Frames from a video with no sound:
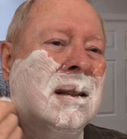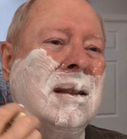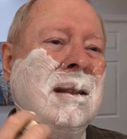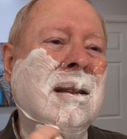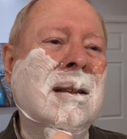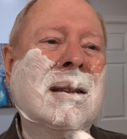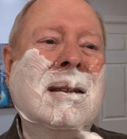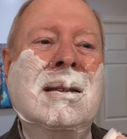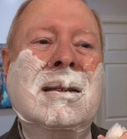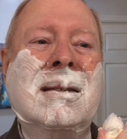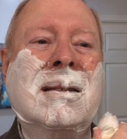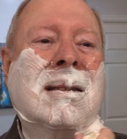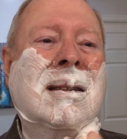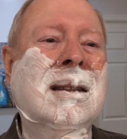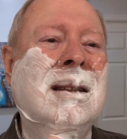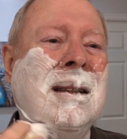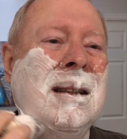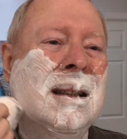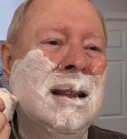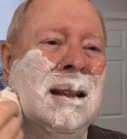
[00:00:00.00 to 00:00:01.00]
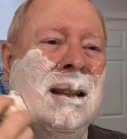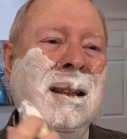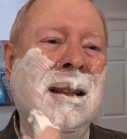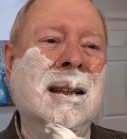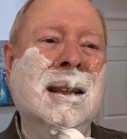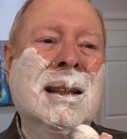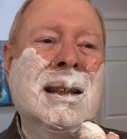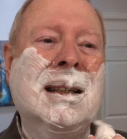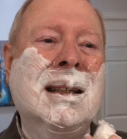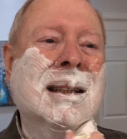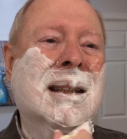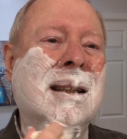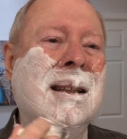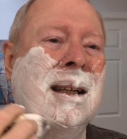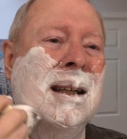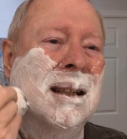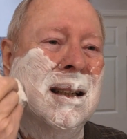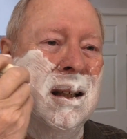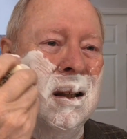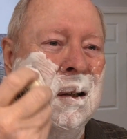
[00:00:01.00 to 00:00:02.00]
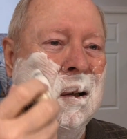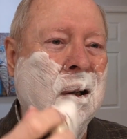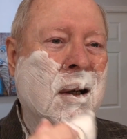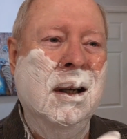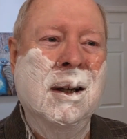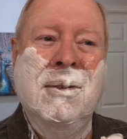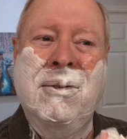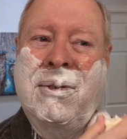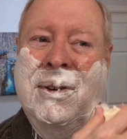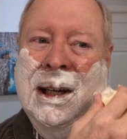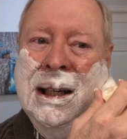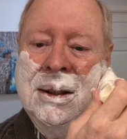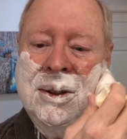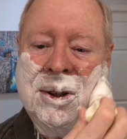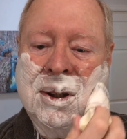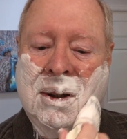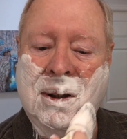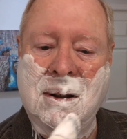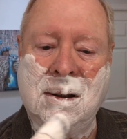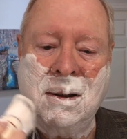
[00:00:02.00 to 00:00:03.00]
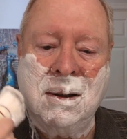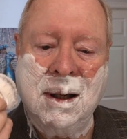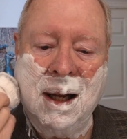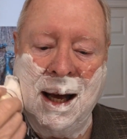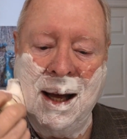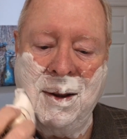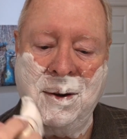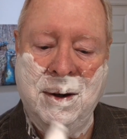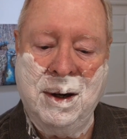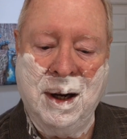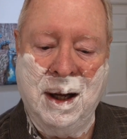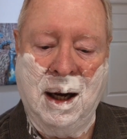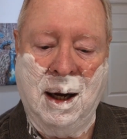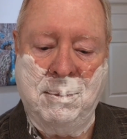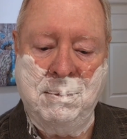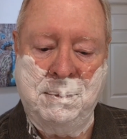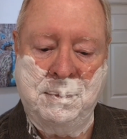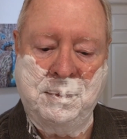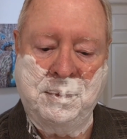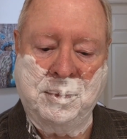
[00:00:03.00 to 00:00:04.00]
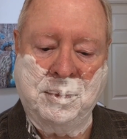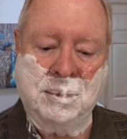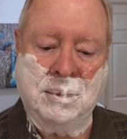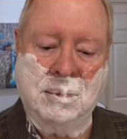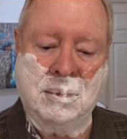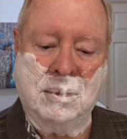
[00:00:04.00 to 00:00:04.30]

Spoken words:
So get the face all lathered up.